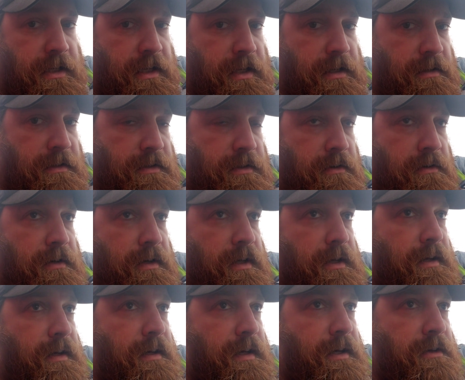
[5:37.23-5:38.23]
again. So
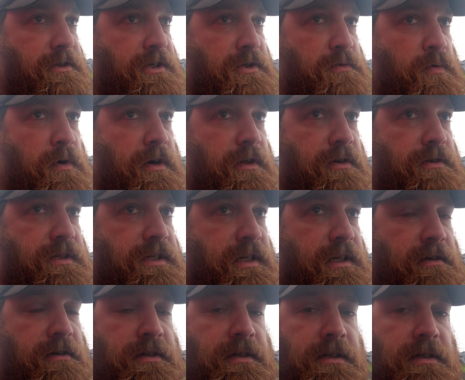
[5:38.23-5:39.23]
it was just one of those
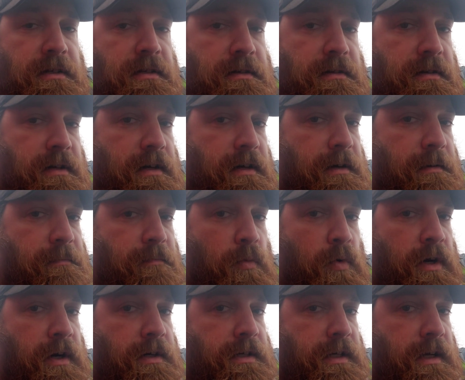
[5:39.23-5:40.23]
deals.
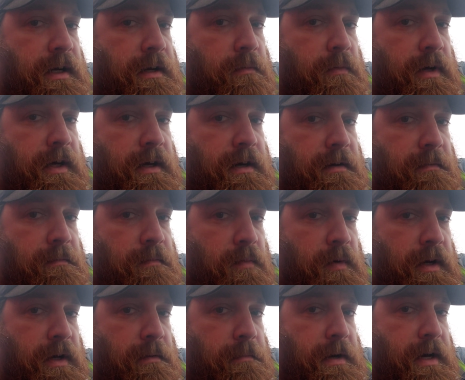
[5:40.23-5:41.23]
Wintertime, we gotta
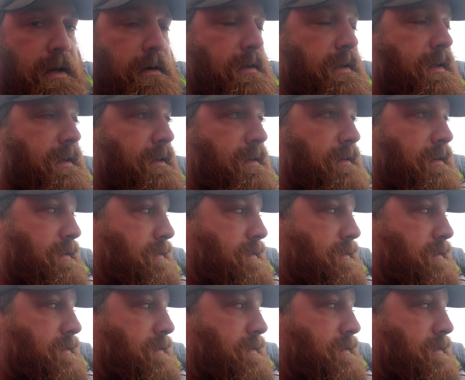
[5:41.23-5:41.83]
battle it.